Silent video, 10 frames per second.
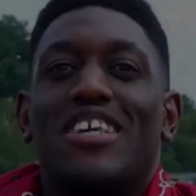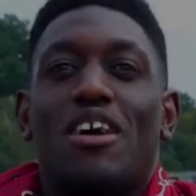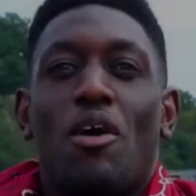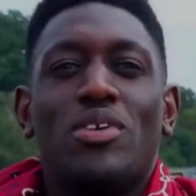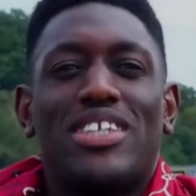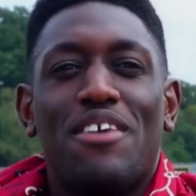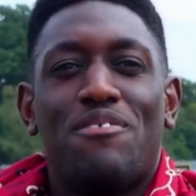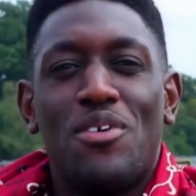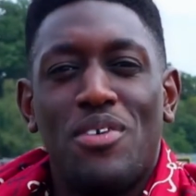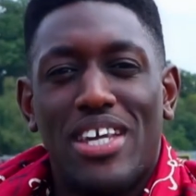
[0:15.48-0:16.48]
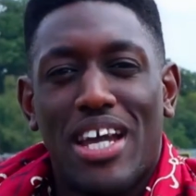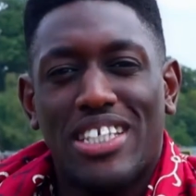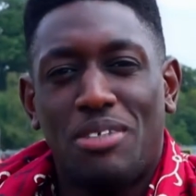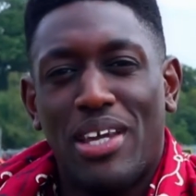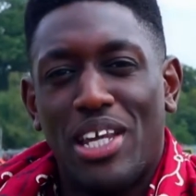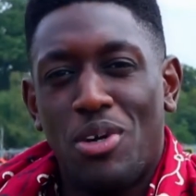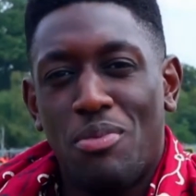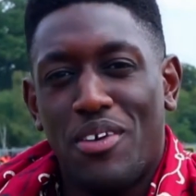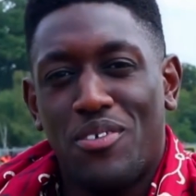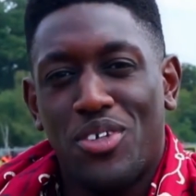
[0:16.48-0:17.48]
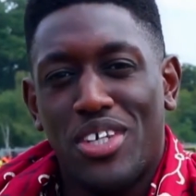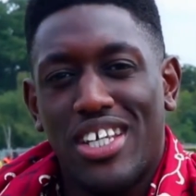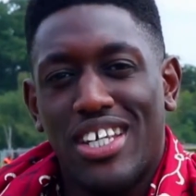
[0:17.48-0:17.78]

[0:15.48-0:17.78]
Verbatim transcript: I wouldn't say fluently, I can speak a little bit of Twi.